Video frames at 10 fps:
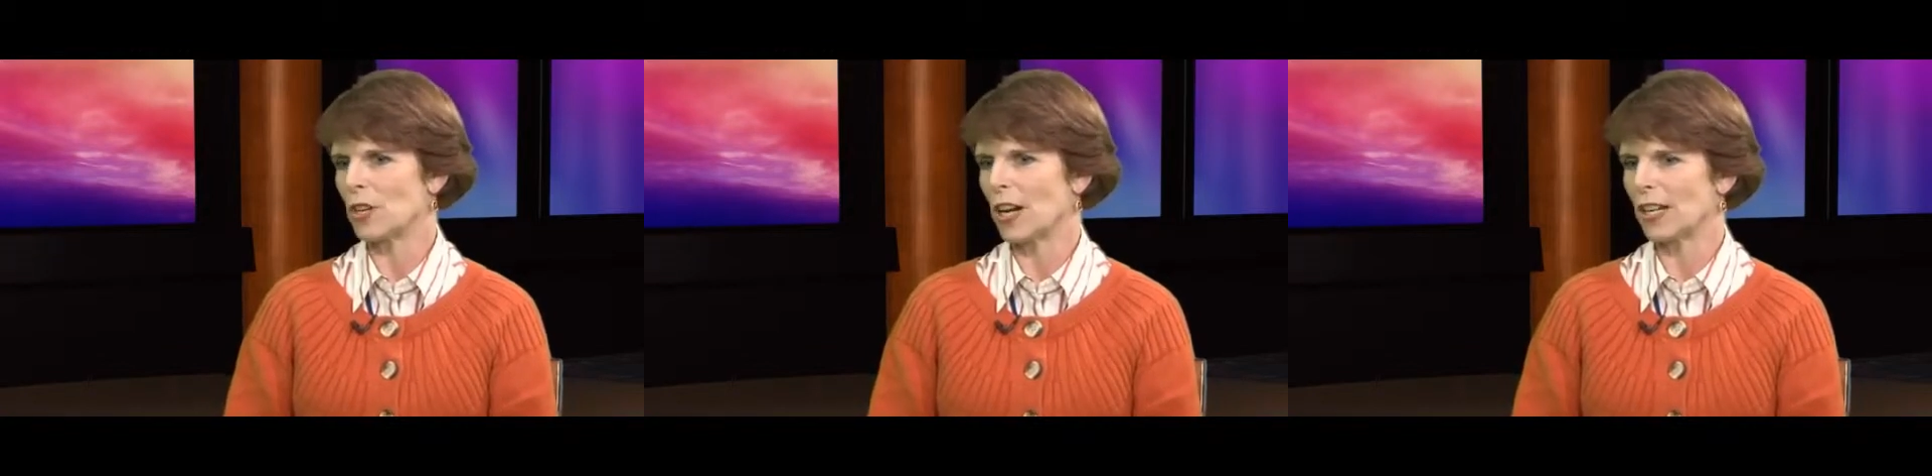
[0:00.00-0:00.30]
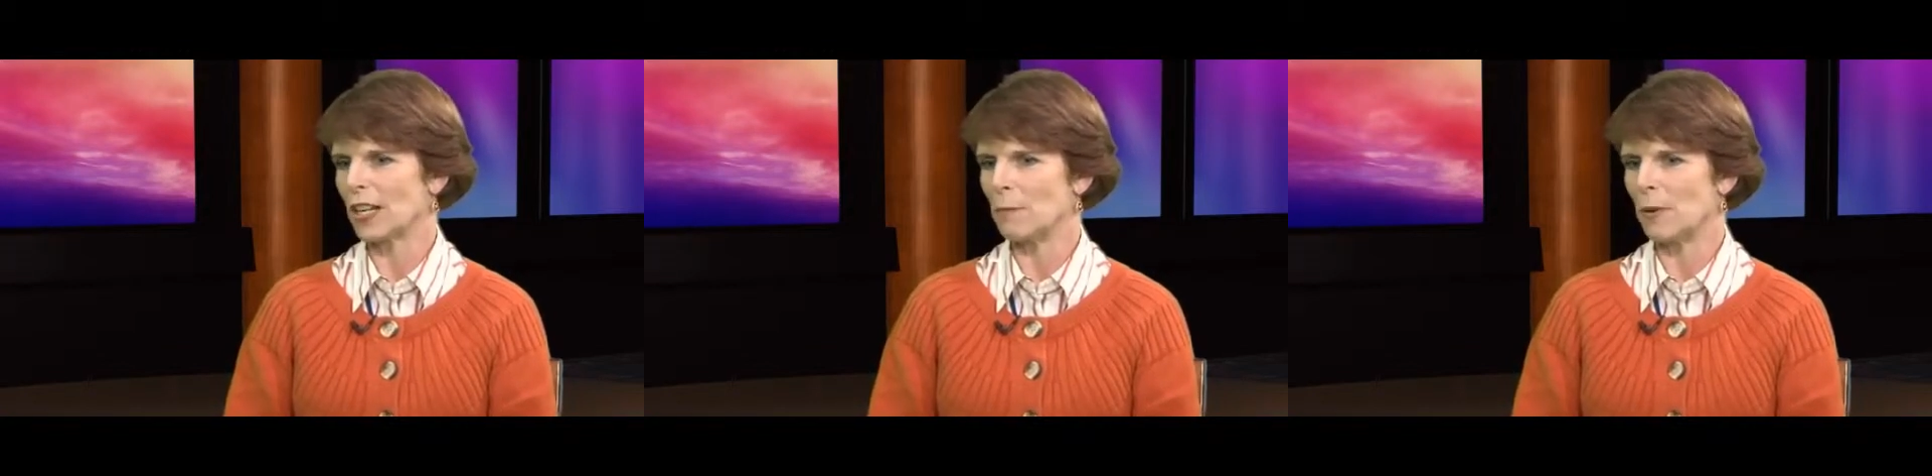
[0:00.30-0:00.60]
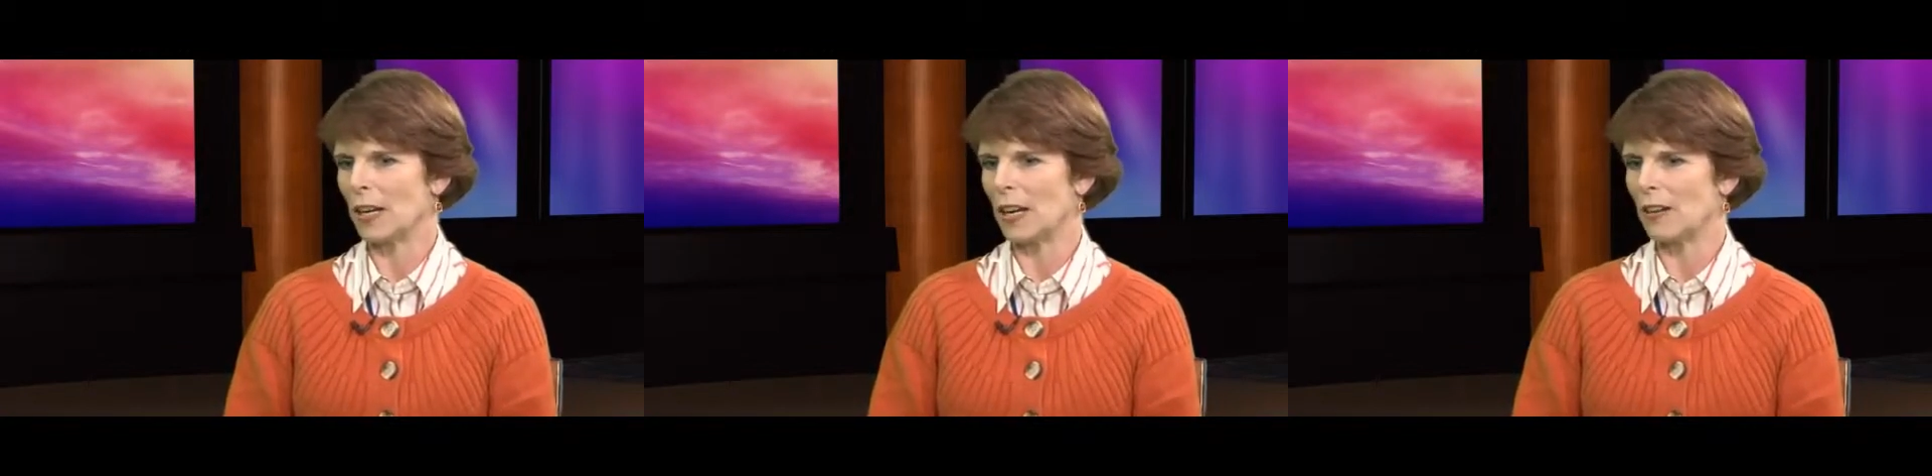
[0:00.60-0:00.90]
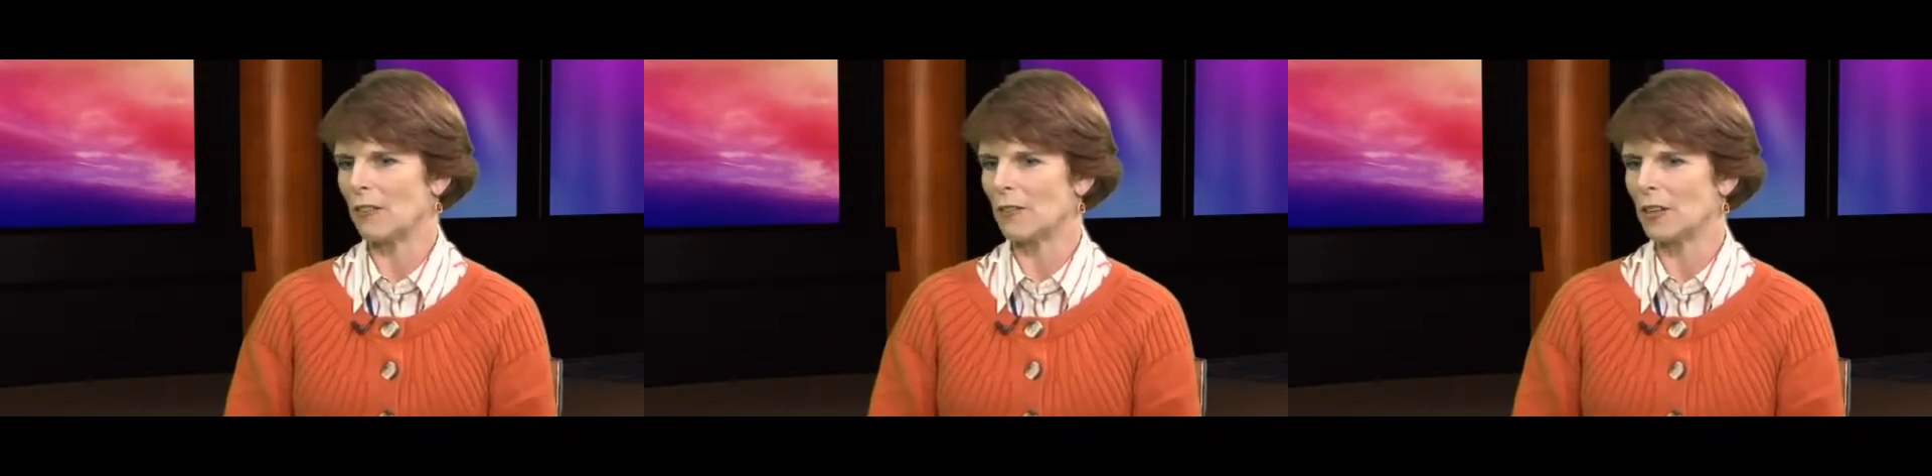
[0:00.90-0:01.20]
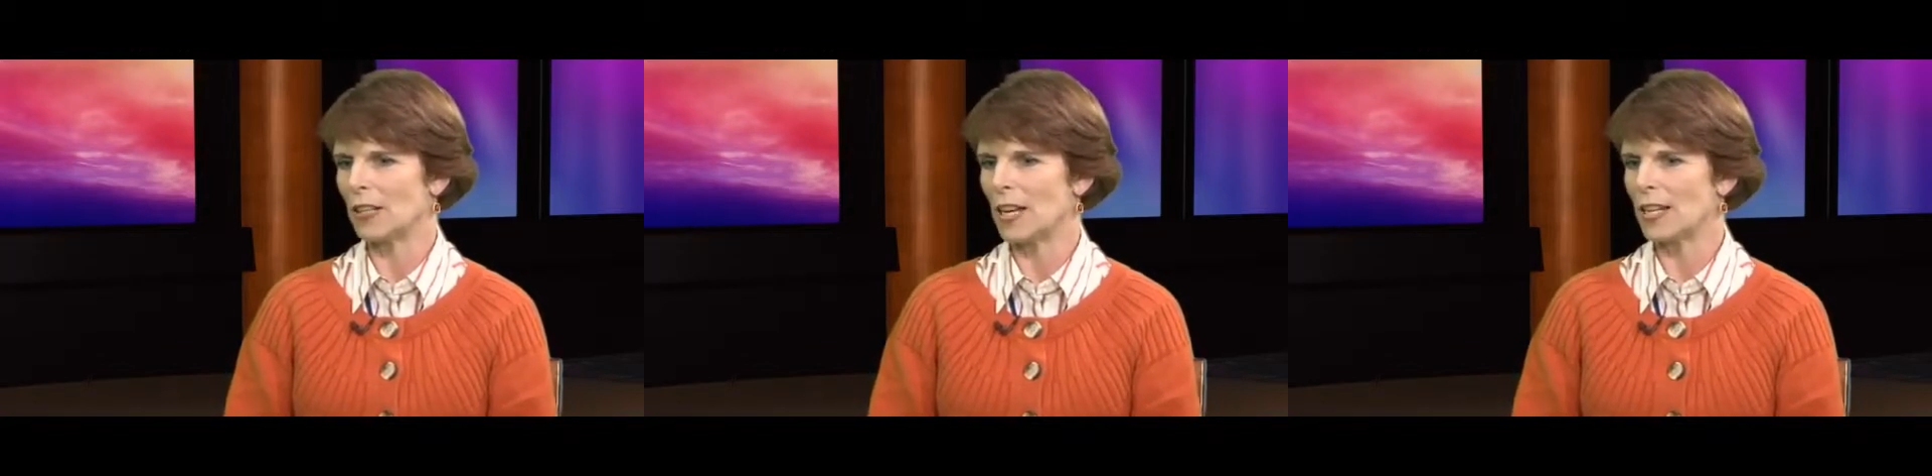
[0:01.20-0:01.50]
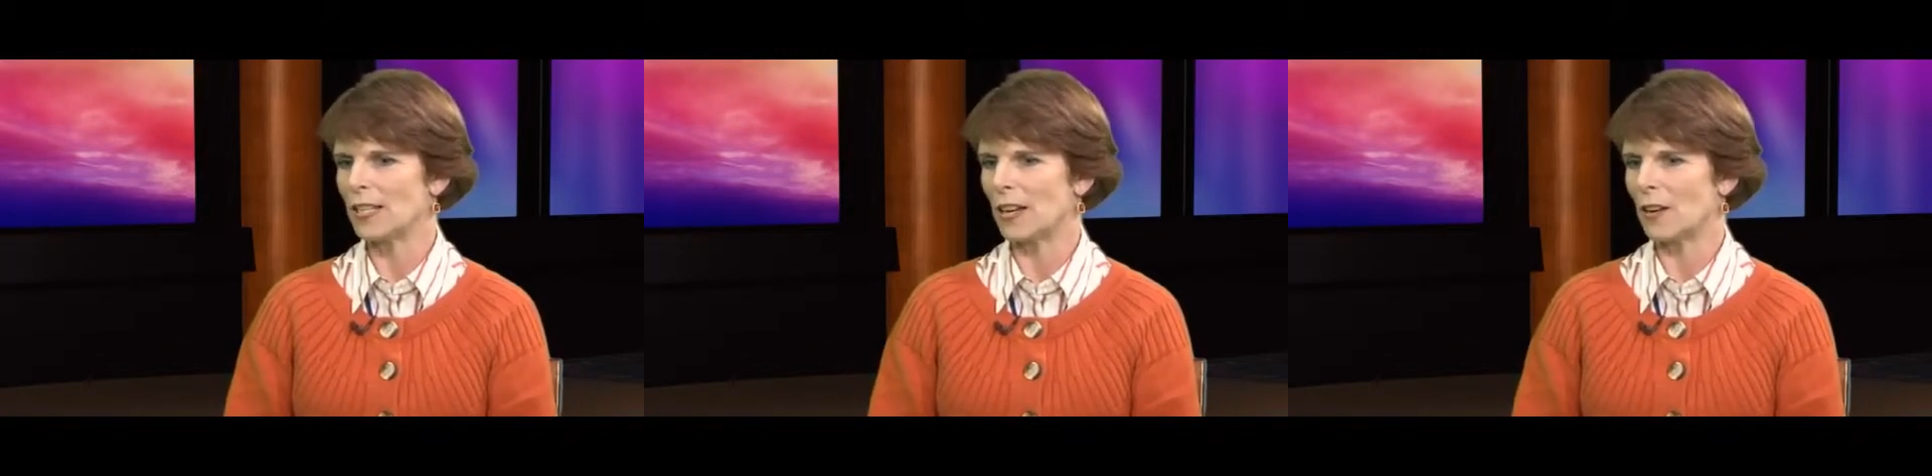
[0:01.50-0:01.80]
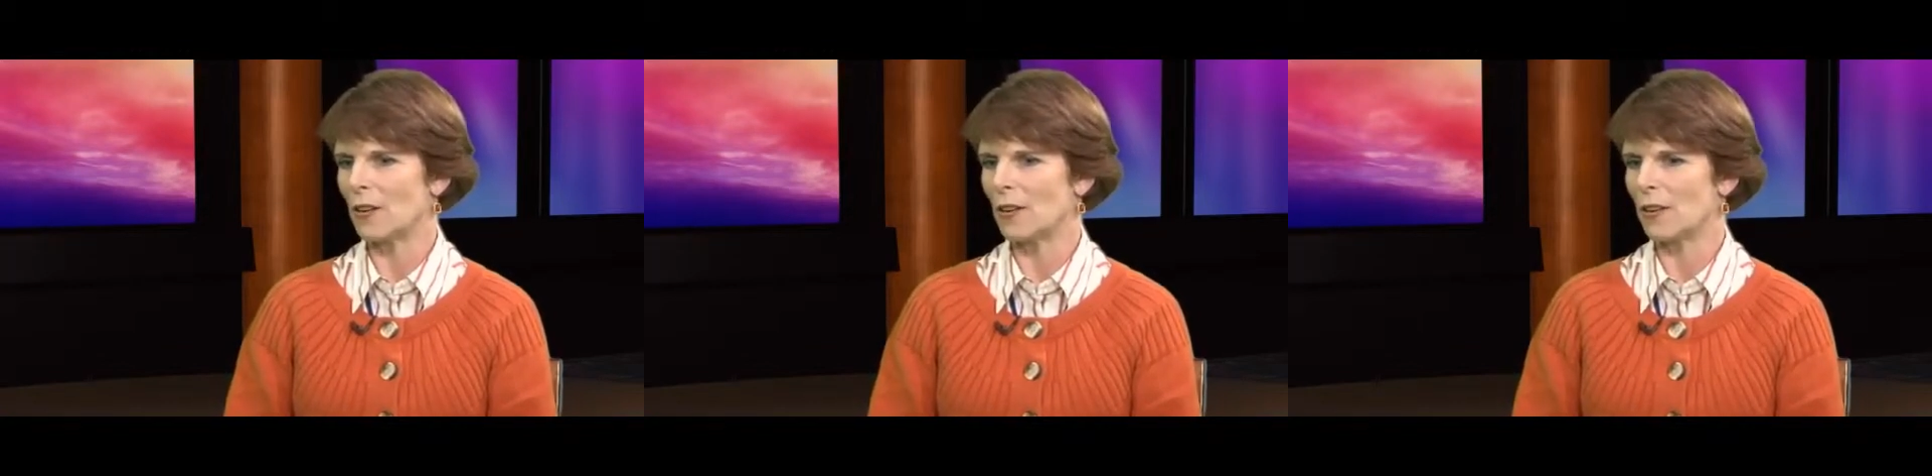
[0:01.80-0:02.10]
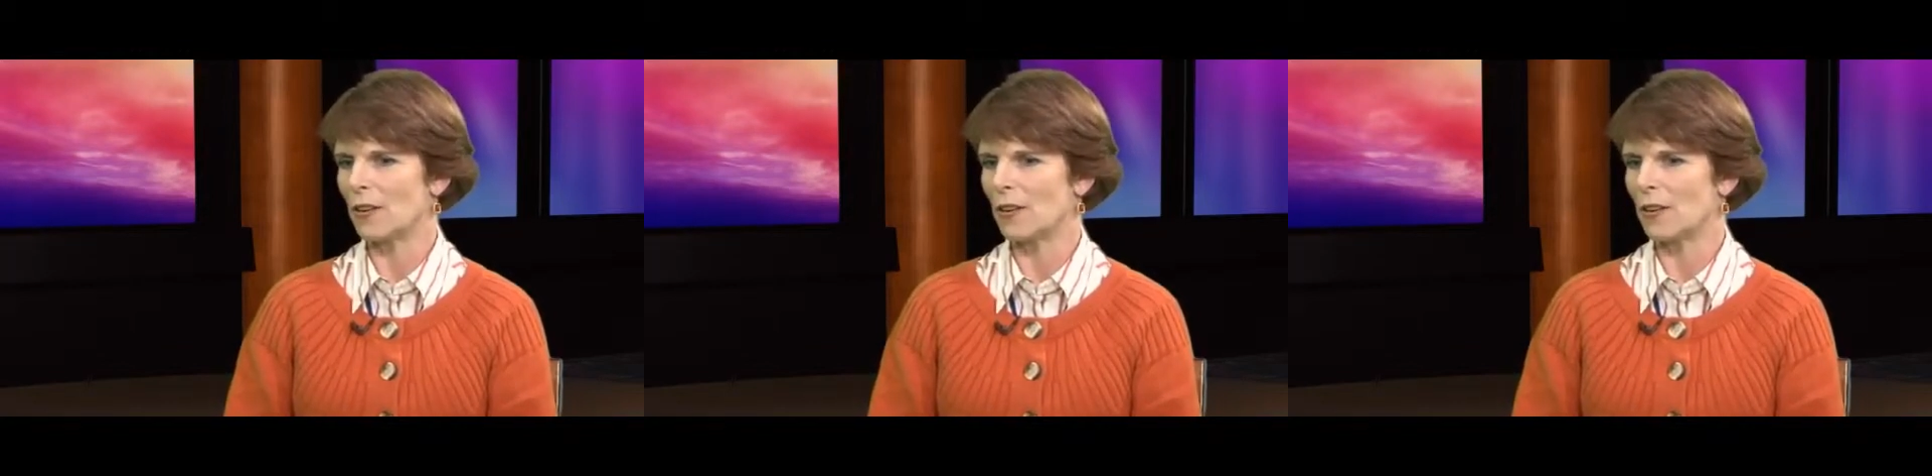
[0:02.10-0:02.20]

Jackie, but I realized that,